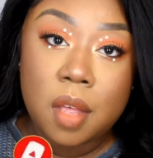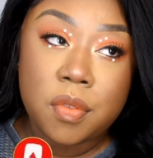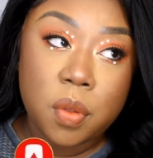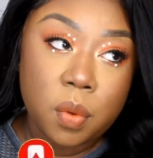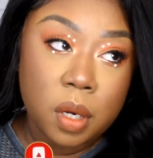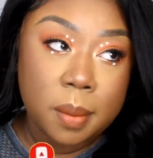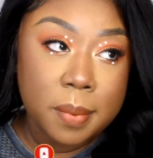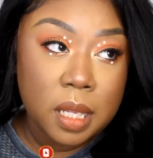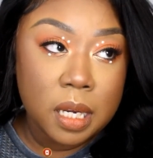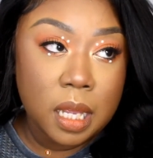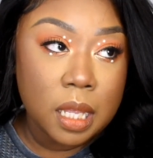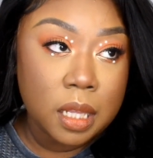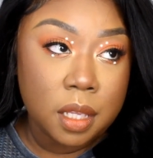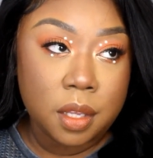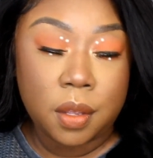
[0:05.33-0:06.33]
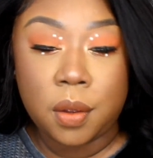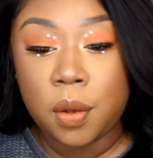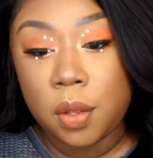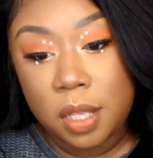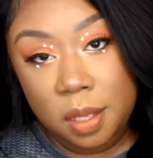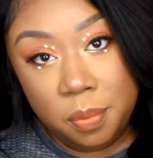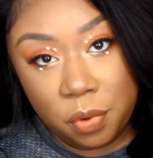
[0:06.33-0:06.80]
if you want to be an alien
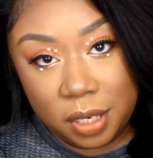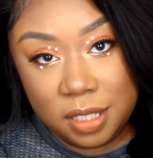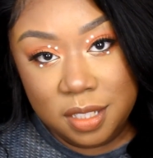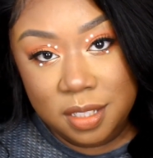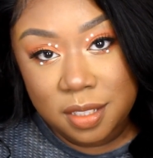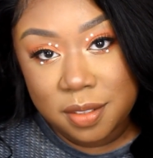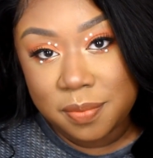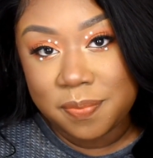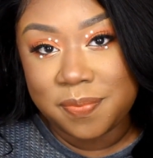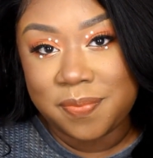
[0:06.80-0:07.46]
girl, keep watching.